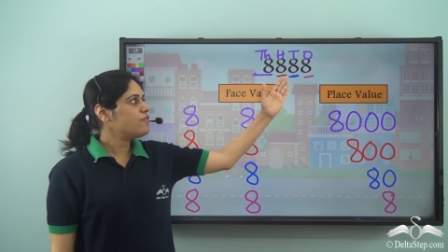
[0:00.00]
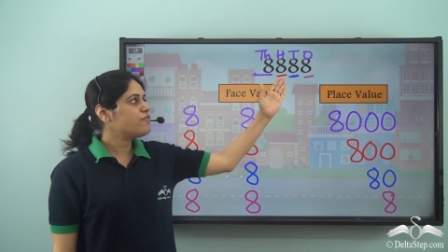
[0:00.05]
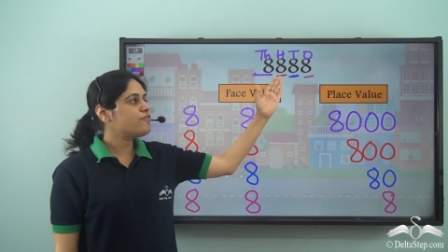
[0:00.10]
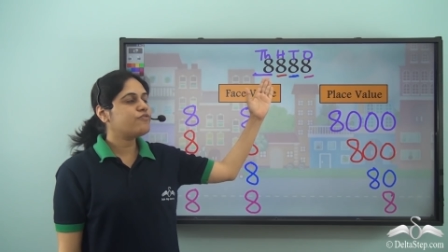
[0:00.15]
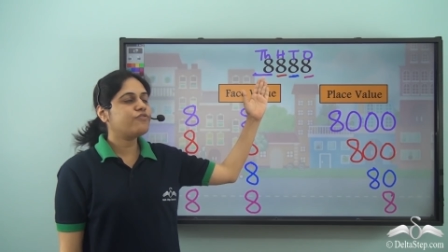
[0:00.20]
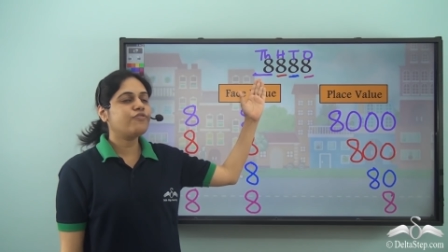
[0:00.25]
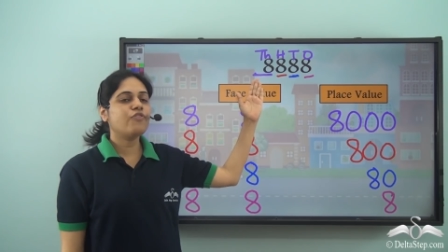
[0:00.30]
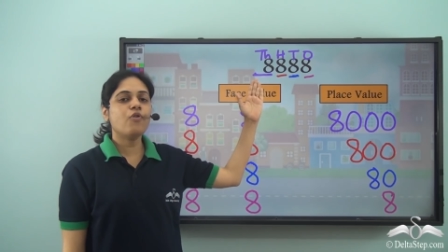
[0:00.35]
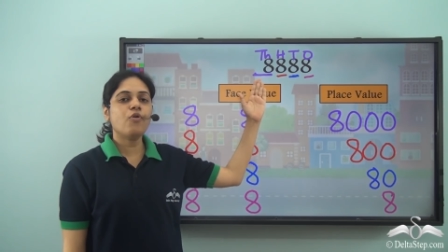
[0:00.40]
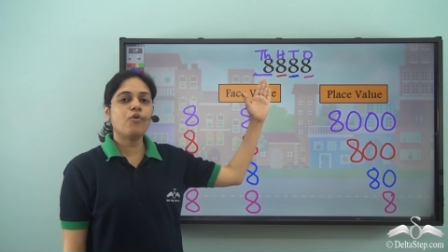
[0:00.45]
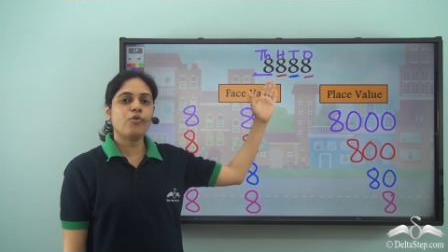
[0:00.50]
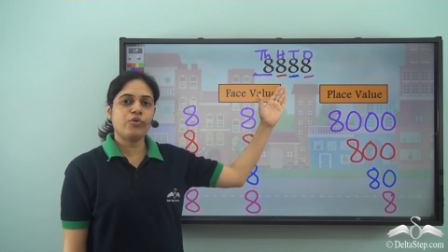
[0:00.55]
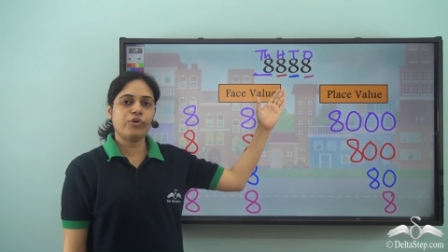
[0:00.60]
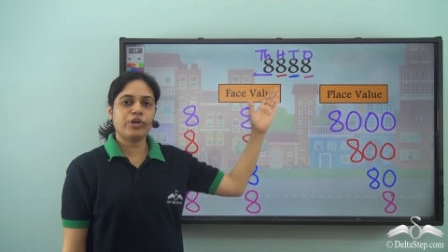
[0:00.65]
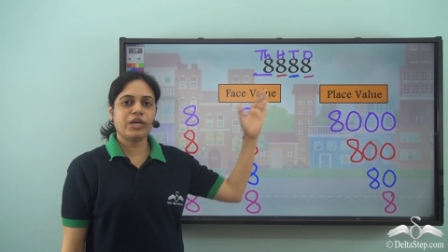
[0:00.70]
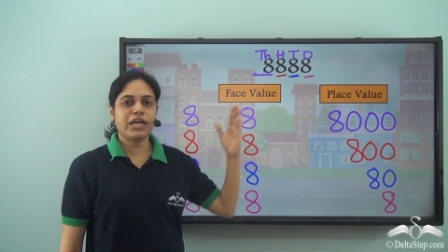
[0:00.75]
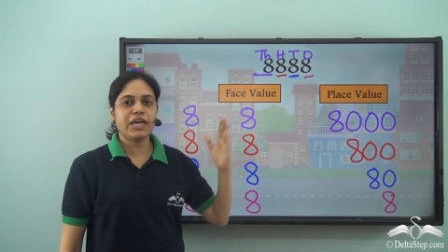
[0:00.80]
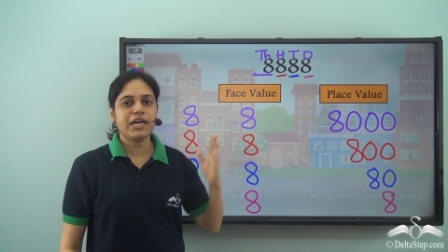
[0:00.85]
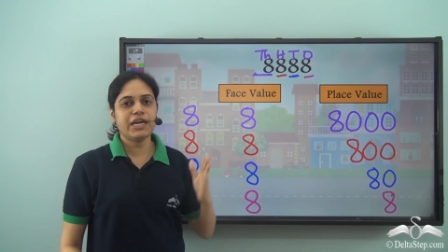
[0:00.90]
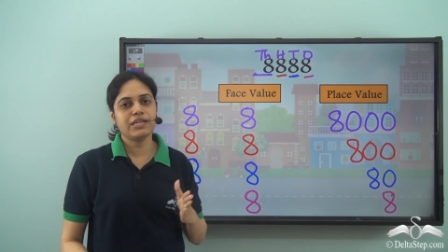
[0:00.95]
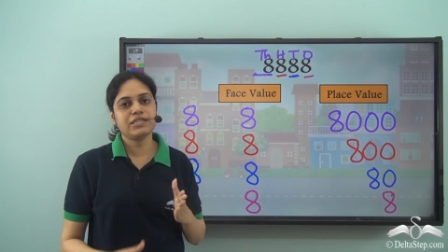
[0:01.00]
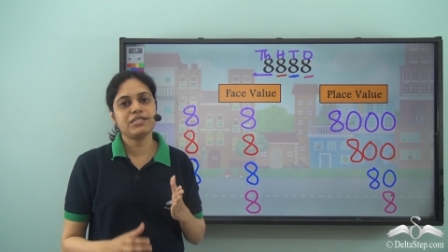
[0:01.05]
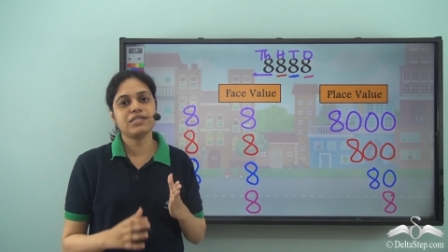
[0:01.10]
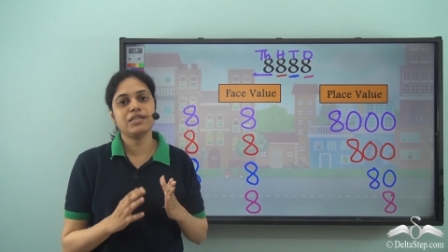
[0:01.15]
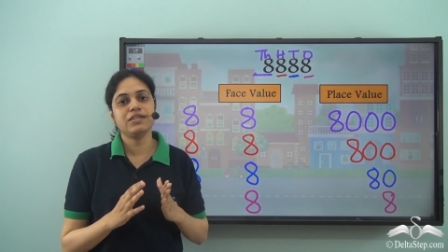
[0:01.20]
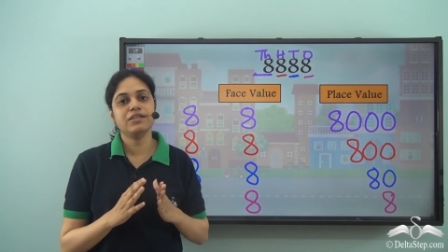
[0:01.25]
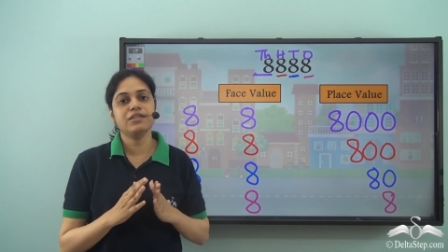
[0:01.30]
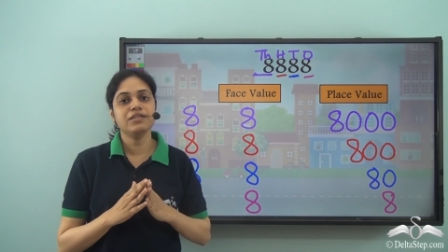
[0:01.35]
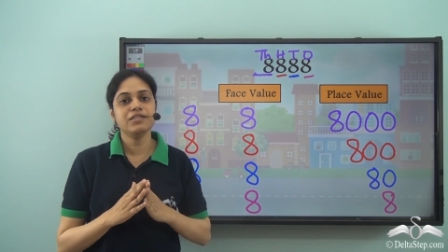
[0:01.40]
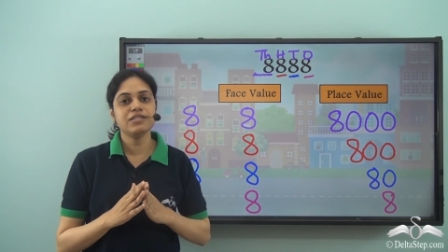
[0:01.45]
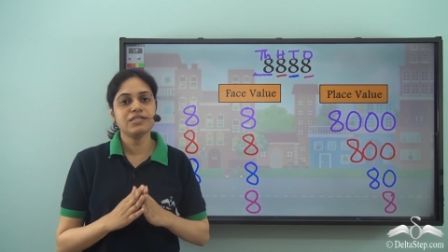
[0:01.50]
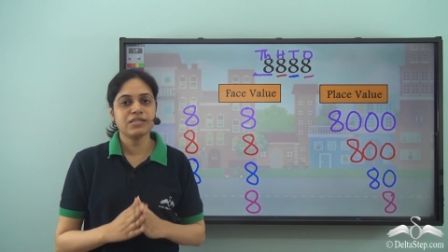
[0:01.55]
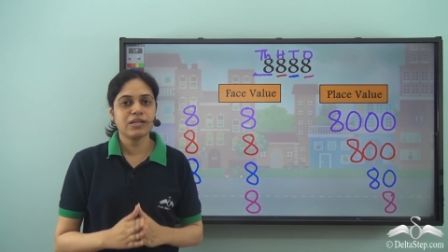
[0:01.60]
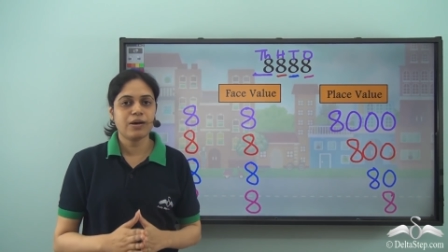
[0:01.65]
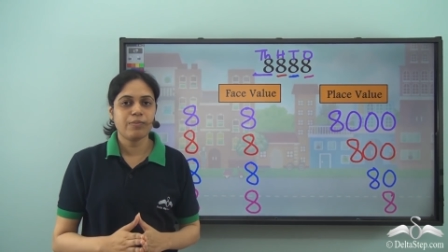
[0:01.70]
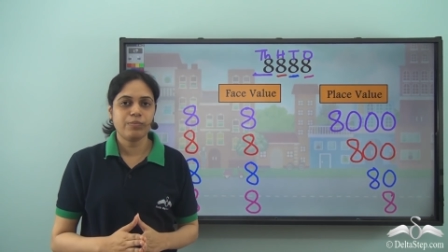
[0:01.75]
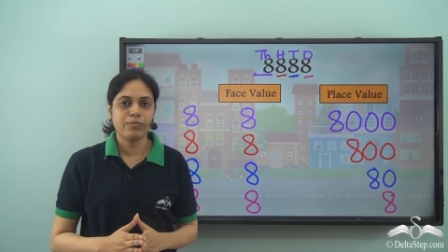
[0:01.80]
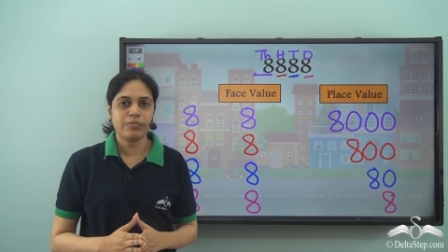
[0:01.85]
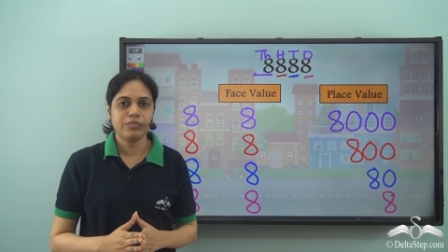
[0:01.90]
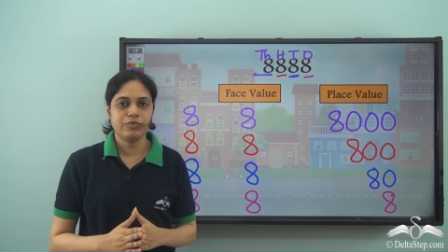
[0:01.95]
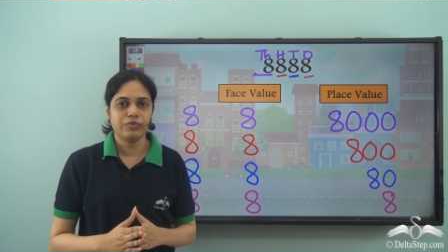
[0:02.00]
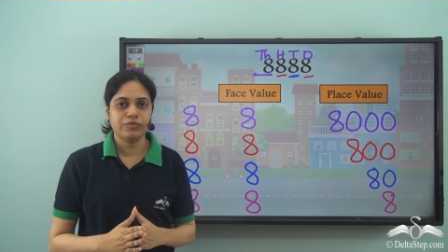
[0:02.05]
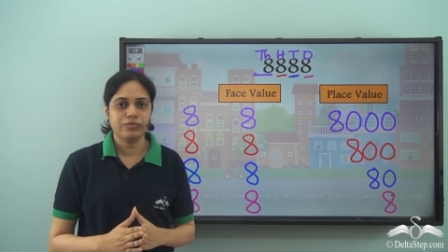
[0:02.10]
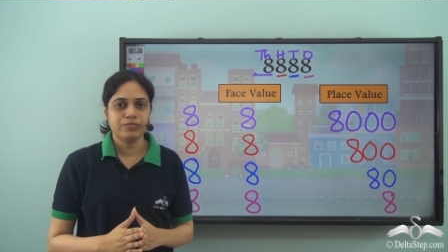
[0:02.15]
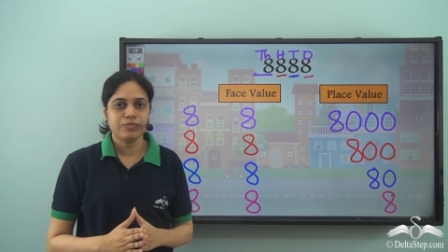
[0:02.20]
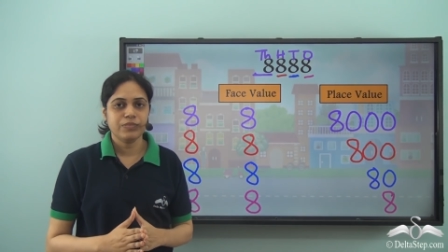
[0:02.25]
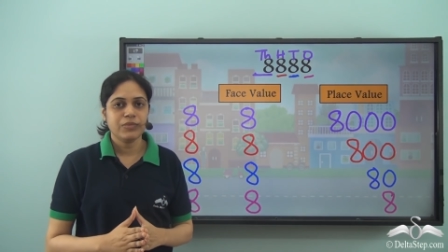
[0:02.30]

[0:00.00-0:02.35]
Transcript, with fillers: four eights in this number